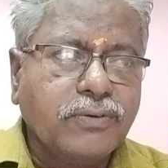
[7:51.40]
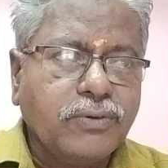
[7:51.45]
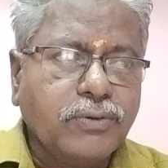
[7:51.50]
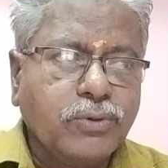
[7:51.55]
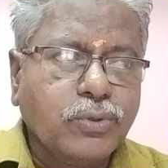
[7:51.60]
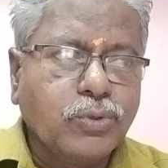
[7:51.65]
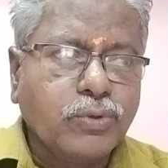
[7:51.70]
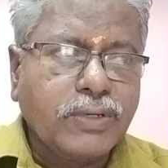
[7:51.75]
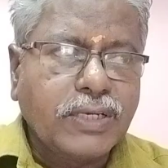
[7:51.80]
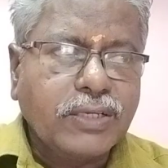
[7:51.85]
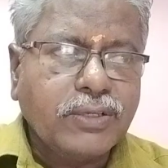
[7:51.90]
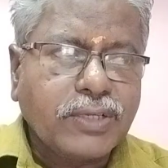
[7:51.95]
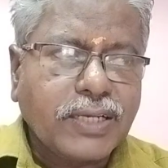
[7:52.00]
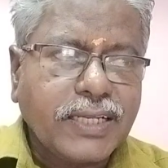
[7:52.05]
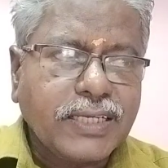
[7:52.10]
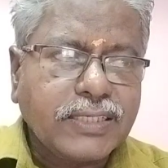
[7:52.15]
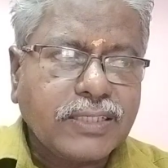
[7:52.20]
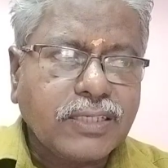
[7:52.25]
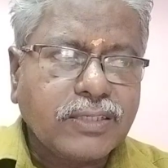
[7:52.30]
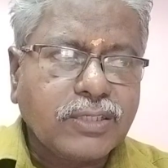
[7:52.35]
when
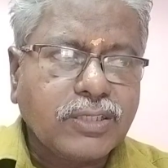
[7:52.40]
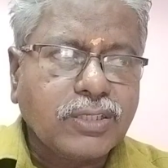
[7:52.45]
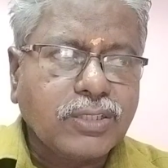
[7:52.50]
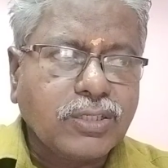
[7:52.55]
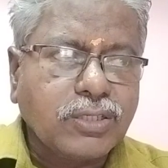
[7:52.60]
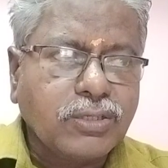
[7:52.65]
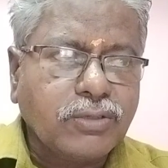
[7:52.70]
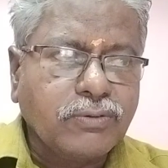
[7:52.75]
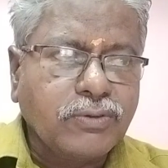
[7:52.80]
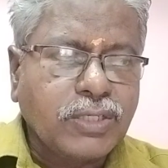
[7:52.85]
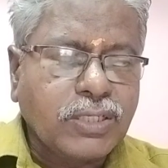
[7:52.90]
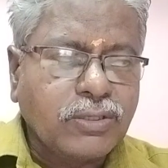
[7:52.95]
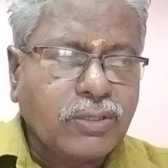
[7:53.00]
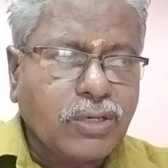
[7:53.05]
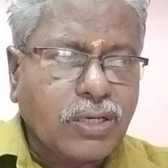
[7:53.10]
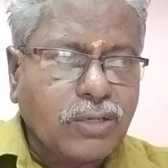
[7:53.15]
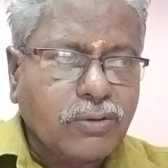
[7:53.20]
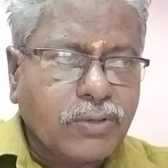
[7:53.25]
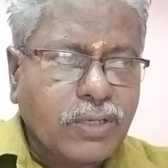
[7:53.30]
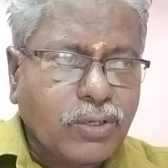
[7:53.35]
you
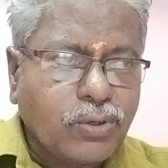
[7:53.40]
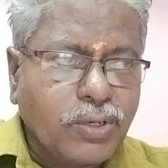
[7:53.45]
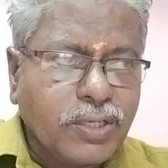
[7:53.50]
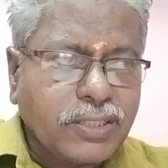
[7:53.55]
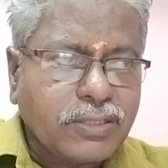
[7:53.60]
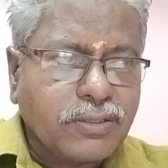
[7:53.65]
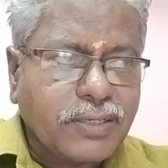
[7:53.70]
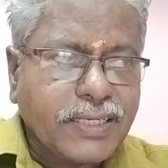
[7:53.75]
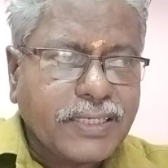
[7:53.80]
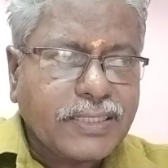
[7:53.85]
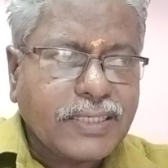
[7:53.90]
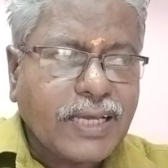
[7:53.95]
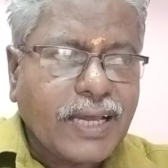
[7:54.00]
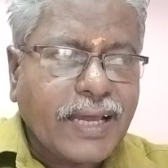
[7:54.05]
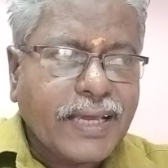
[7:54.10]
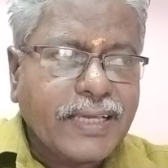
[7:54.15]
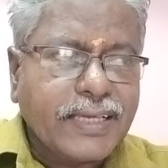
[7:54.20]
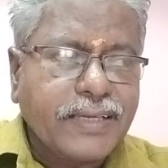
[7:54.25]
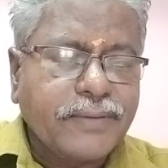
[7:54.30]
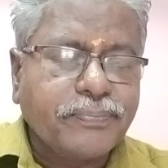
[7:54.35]
are going to write
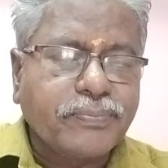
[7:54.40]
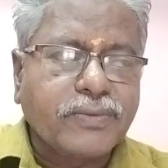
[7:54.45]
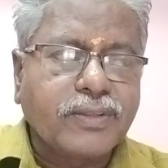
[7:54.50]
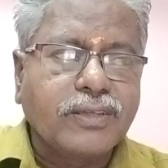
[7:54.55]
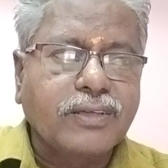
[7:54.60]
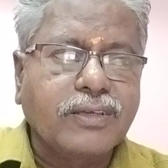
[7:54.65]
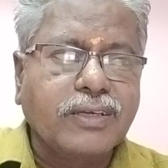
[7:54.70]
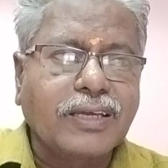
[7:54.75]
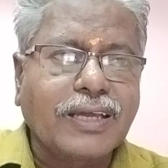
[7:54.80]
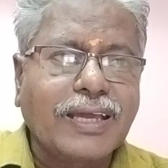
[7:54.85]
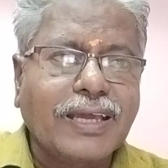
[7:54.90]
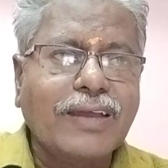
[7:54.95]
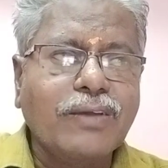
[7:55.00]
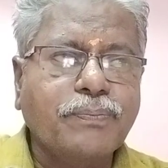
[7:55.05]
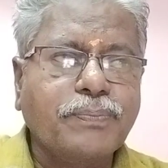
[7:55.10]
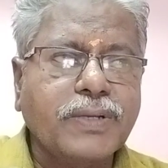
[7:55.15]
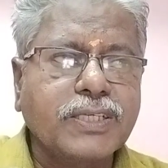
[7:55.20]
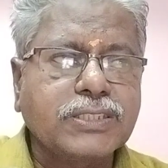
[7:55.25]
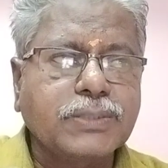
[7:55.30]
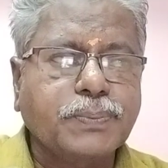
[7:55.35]
I, have
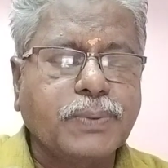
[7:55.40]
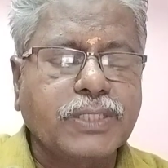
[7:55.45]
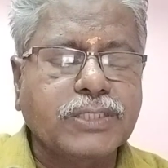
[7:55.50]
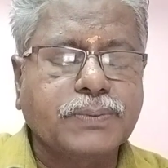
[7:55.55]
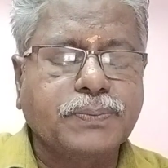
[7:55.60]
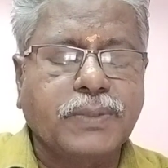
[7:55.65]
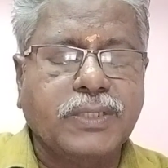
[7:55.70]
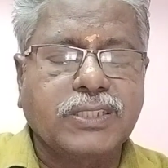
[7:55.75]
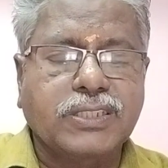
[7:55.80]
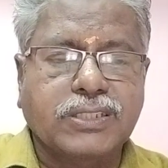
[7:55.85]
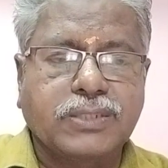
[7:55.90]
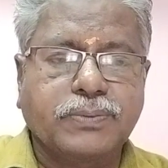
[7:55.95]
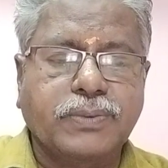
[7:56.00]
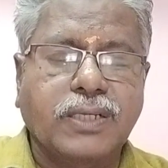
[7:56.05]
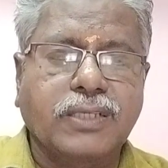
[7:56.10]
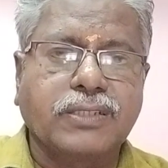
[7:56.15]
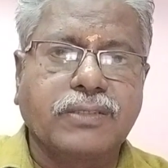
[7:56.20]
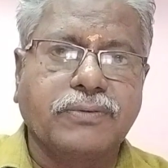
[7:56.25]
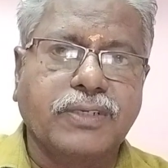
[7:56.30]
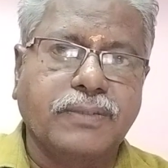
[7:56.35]
plus past participle
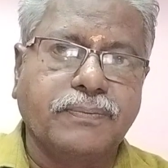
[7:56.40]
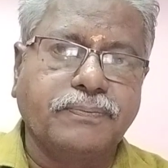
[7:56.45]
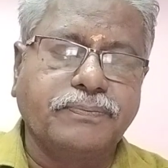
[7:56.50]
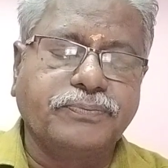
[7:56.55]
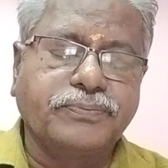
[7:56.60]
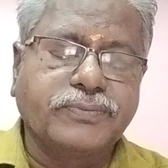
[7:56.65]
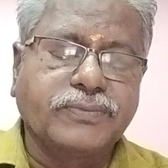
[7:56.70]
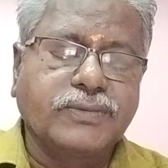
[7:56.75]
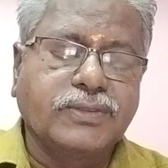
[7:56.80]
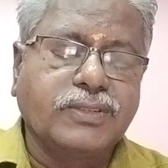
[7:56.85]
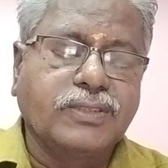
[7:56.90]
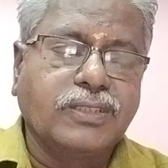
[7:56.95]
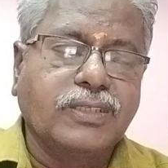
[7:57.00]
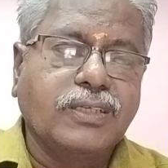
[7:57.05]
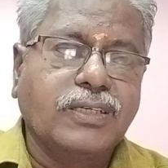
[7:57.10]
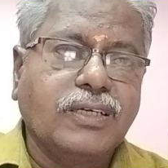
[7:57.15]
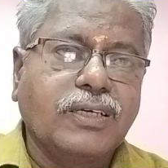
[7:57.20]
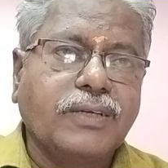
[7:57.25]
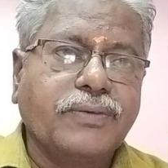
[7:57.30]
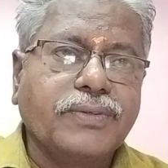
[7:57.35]
of the verb.
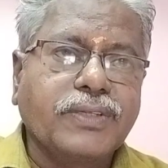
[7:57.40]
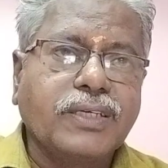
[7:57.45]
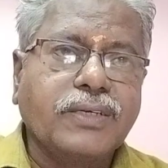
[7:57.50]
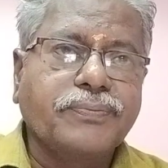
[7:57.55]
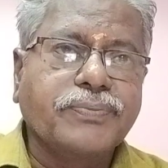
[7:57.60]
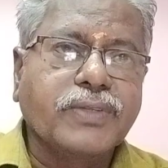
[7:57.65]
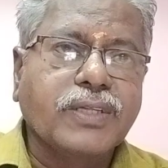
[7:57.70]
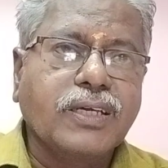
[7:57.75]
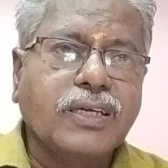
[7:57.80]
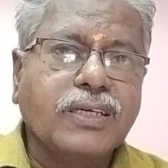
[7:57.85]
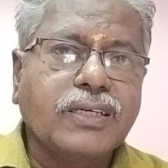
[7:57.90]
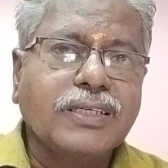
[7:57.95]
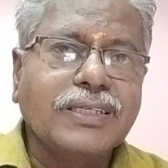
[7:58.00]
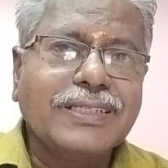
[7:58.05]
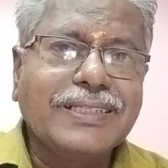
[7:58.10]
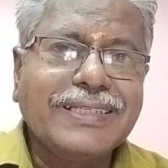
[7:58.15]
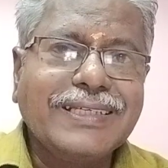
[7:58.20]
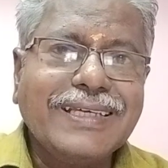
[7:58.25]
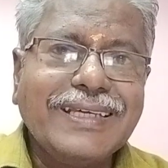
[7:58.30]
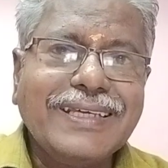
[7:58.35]

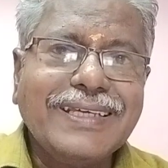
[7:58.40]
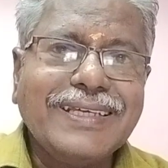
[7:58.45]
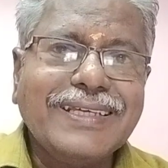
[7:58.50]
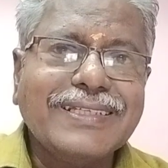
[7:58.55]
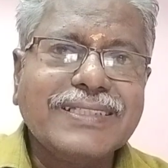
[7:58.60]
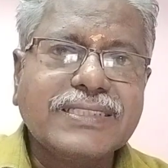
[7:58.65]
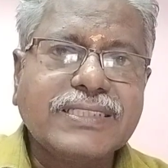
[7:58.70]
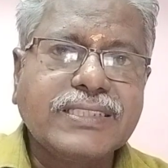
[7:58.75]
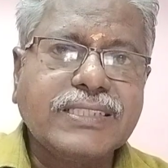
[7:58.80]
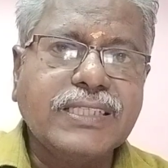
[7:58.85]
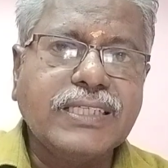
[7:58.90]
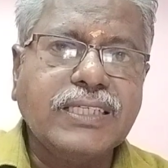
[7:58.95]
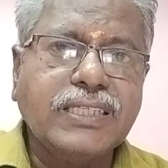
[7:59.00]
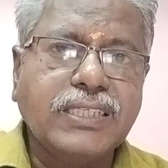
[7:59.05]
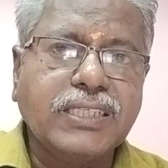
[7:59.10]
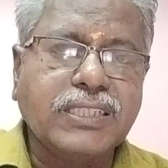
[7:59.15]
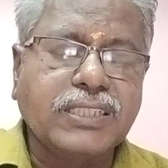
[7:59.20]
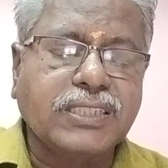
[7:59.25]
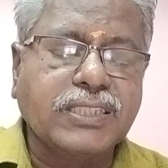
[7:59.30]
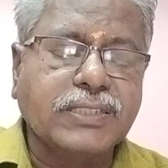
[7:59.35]
He,
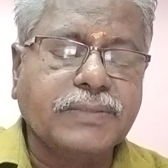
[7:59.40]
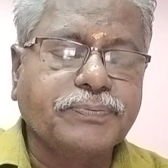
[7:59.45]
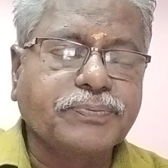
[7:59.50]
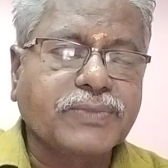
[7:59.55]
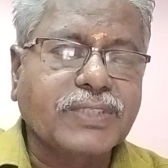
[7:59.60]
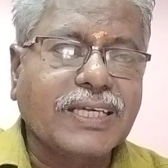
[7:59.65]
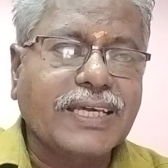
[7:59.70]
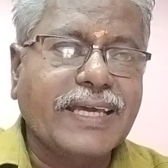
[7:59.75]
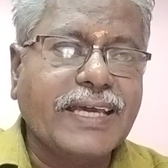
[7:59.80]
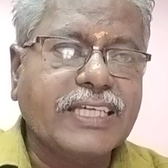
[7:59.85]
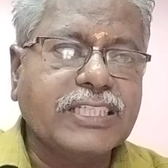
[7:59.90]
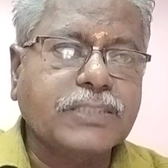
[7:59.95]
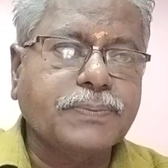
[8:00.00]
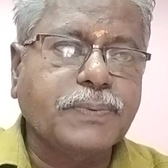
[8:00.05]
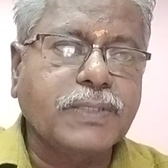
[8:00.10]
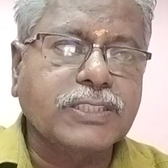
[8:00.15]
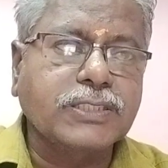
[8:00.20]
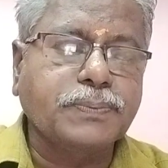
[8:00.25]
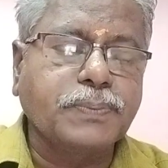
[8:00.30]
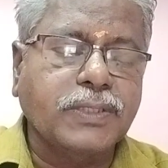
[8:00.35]
see it, has
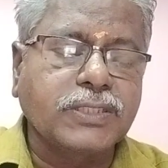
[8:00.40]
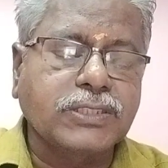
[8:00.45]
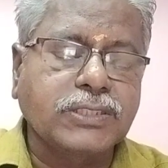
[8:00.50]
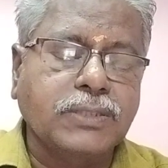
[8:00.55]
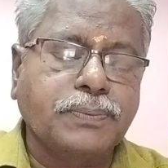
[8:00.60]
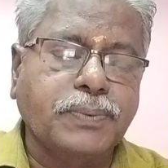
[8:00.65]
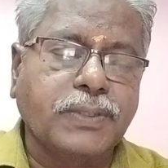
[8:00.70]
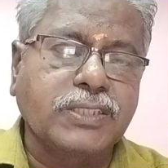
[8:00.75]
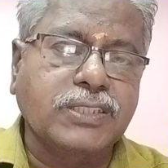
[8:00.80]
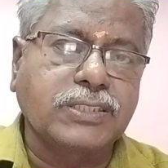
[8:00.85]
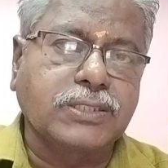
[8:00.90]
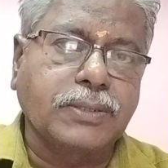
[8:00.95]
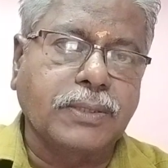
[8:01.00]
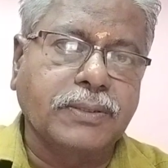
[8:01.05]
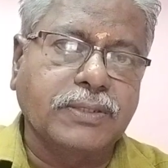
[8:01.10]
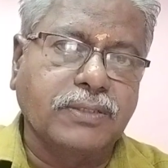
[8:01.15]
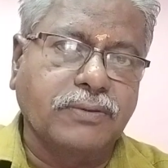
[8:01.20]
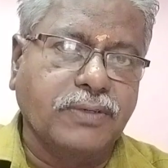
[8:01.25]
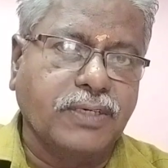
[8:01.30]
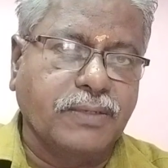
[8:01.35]
plus past participle
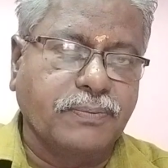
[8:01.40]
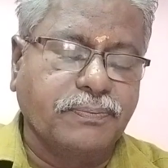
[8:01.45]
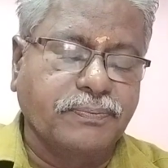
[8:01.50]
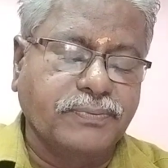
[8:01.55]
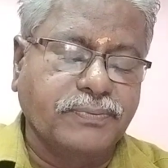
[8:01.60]
of the verb.